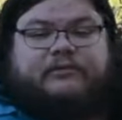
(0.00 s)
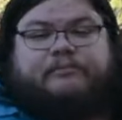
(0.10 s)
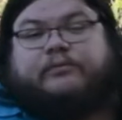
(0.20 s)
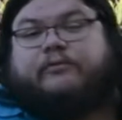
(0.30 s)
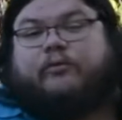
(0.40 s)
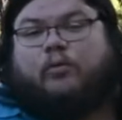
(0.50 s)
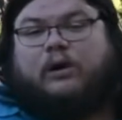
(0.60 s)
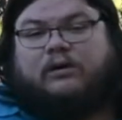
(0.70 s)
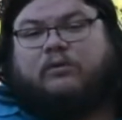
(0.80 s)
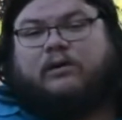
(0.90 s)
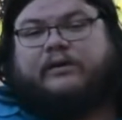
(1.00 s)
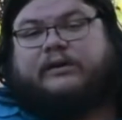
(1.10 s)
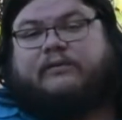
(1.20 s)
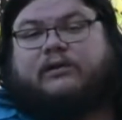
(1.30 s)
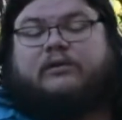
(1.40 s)
to improve the water
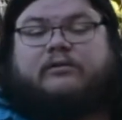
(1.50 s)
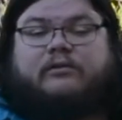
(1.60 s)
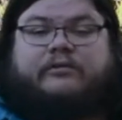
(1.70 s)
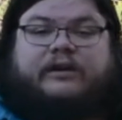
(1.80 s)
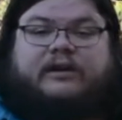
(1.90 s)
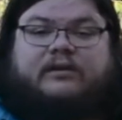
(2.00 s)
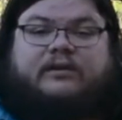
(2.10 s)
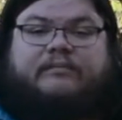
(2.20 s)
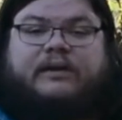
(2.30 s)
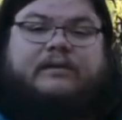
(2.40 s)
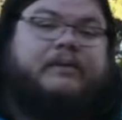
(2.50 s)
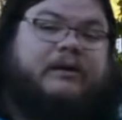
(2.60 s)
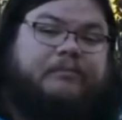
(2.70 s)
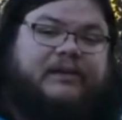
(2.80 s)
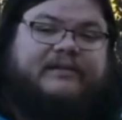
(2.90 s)
quality of our local creek, make it a
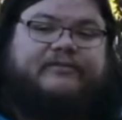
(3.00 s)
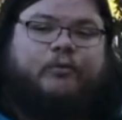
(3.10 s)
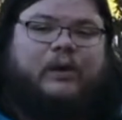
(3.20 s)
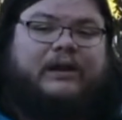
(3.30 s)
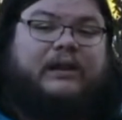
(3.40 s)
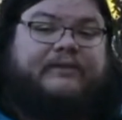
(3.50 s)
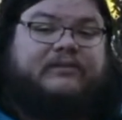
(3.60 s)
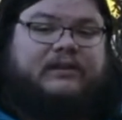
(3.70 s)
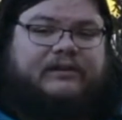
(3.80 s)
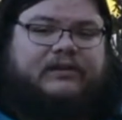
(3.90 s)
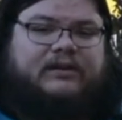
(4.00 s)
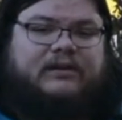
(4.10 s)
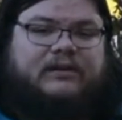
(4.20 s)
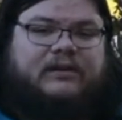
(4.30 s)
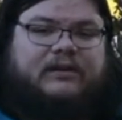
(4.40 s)
better place for wildlife to live in
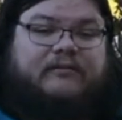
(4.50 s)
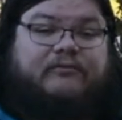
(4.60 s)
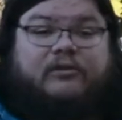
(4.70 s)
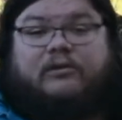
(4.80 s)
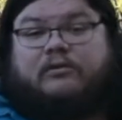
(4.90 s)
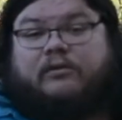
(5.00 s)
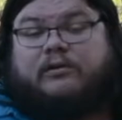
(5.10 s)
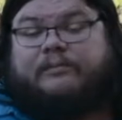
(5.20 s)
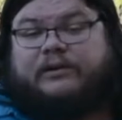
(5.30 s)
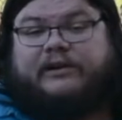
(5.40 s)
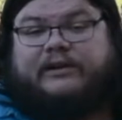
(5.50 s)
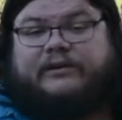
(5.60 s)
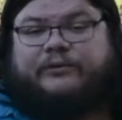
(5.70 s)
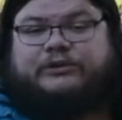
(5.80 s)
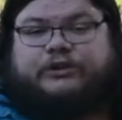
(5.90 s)
and for our local community
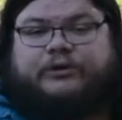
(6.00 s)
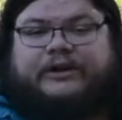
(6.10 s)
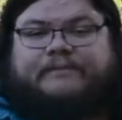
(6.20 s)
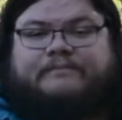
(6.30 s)
to enjoy.